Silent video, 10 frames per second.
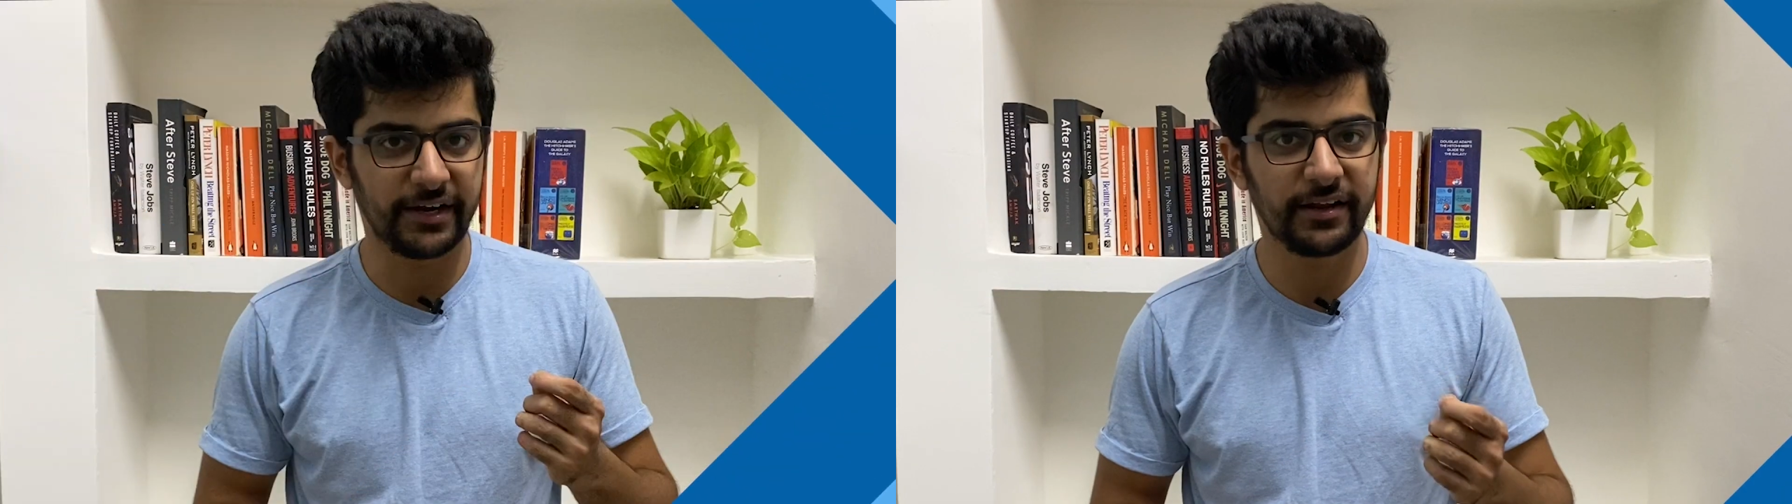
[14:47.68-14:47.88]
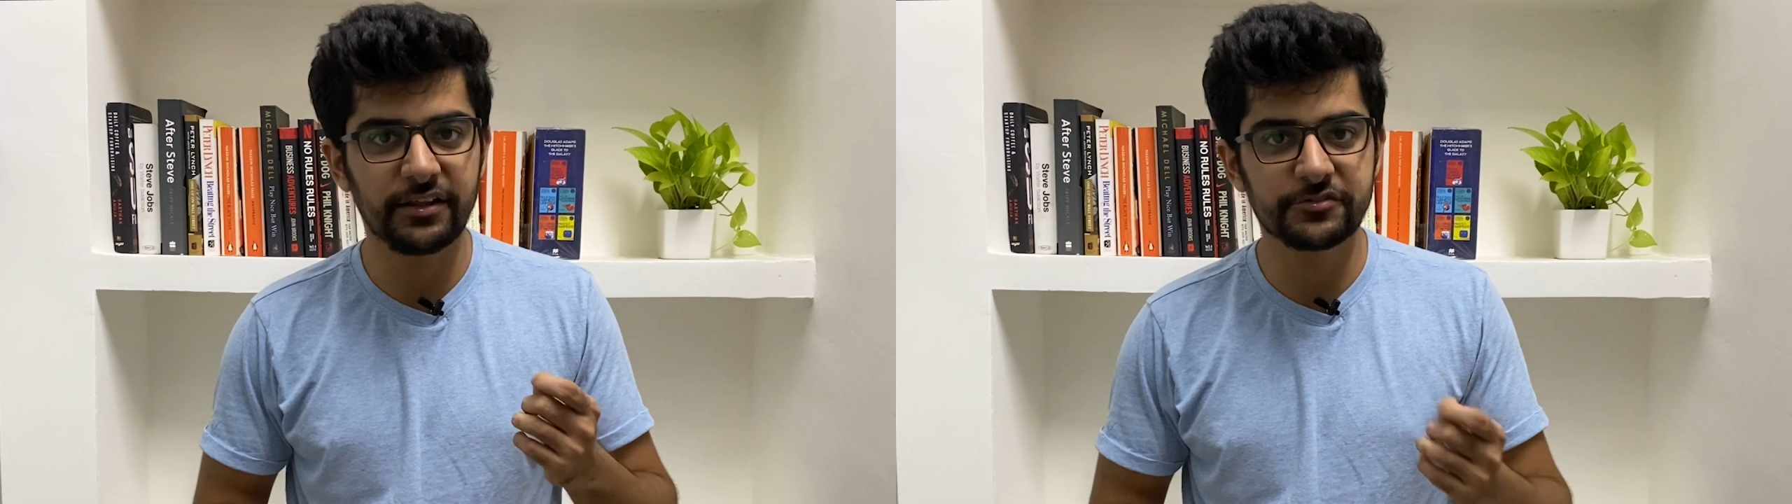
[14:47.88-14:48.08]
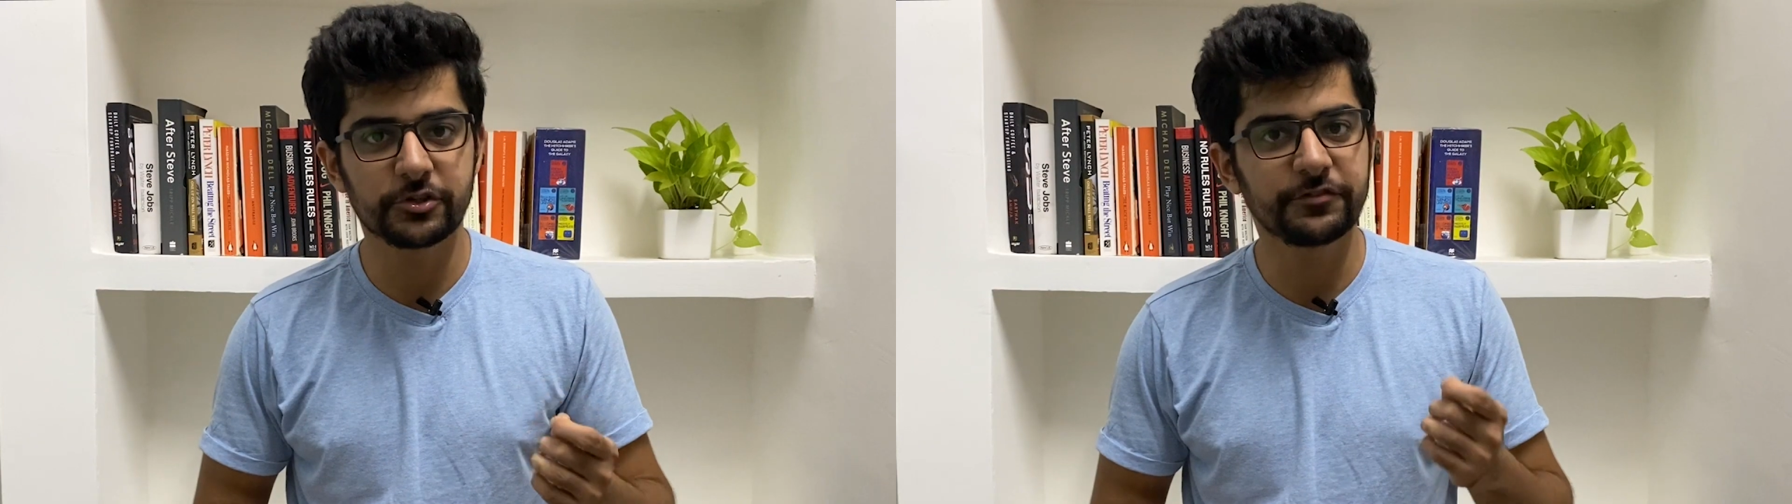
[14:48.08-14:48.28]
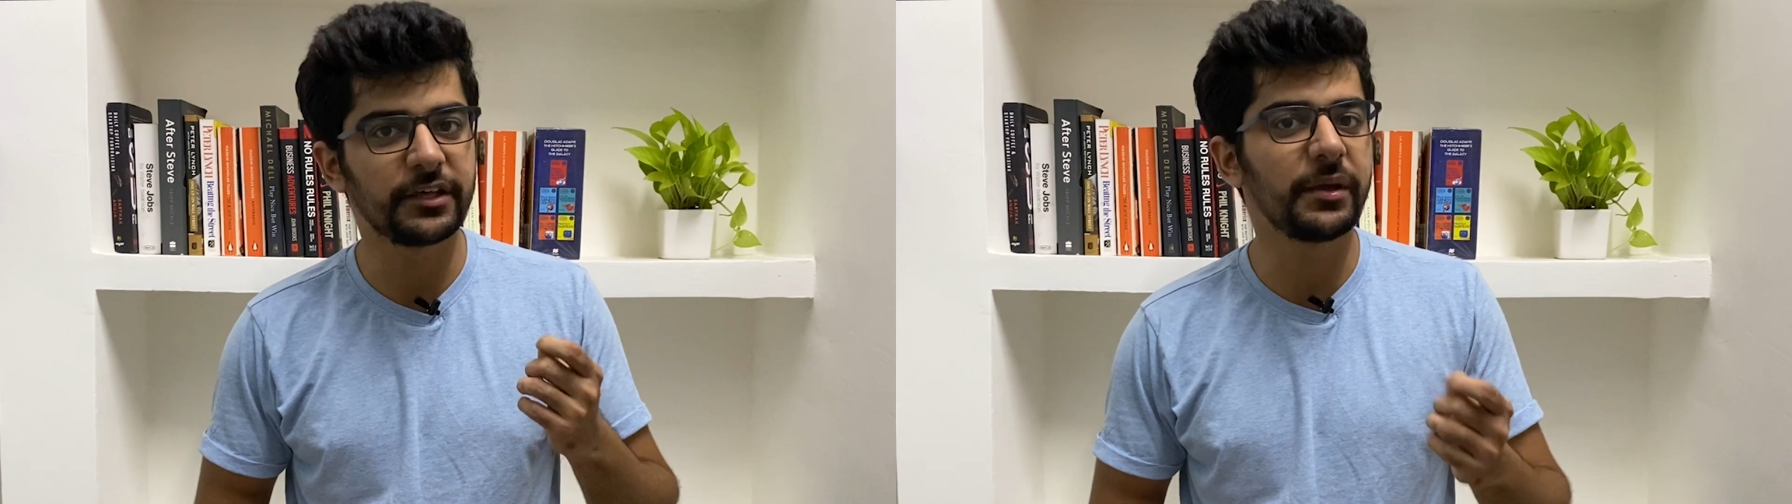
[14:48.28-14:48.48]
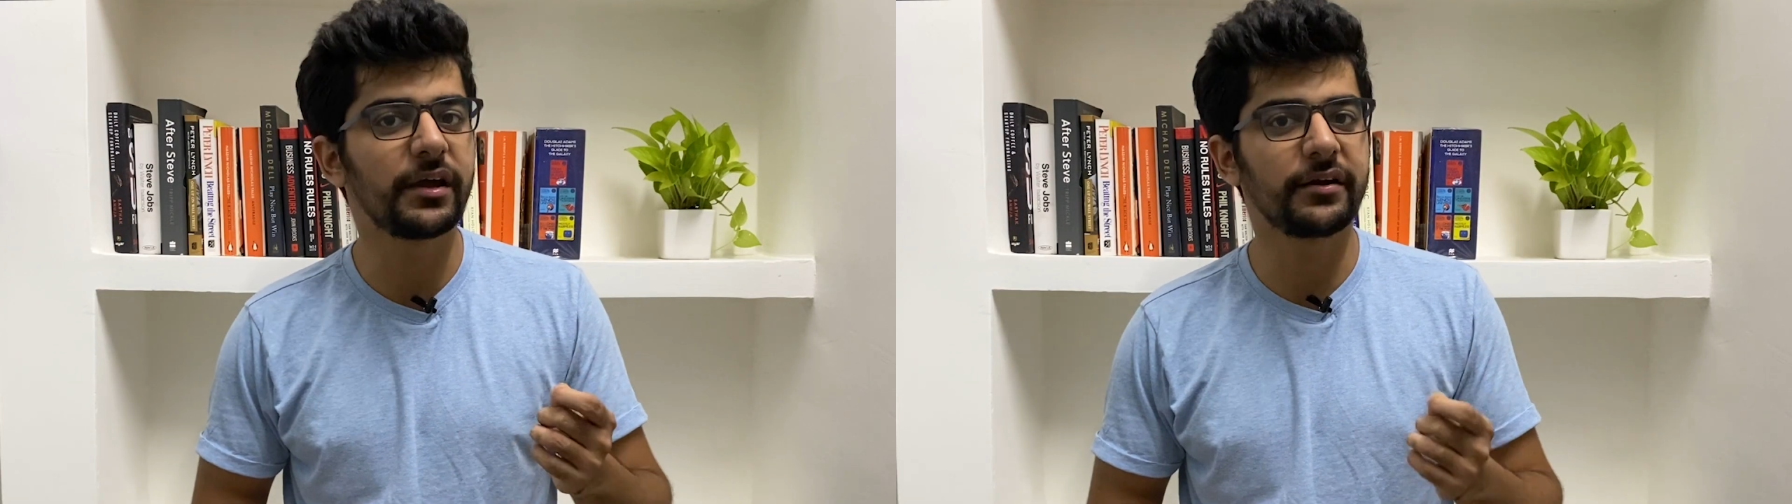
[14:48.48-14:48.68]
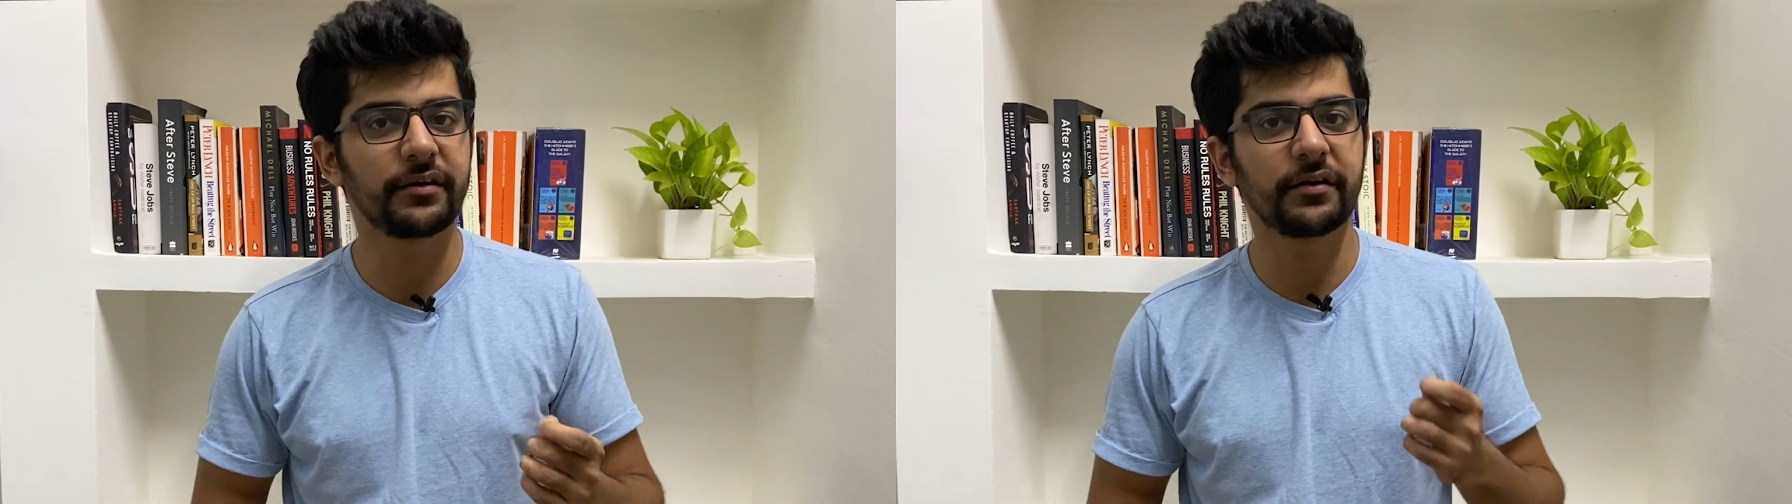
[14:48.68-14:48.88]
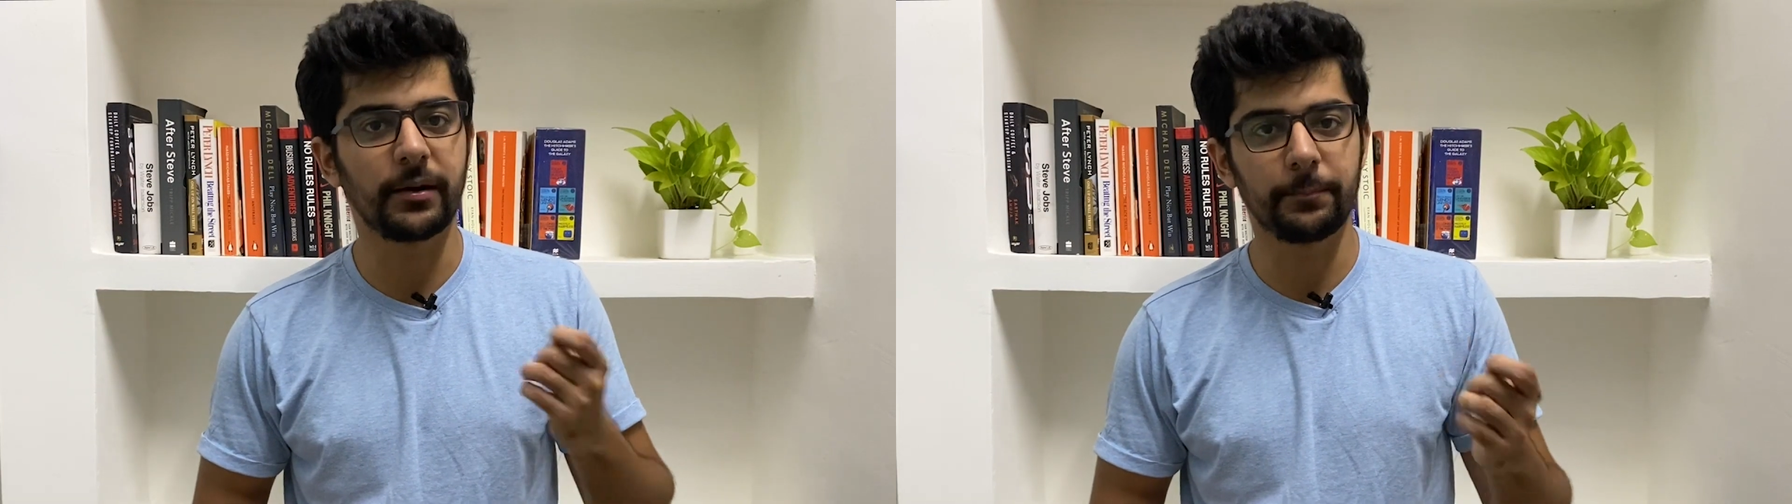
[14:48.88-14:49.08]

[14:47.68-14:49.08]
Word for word: added a list of semiconductor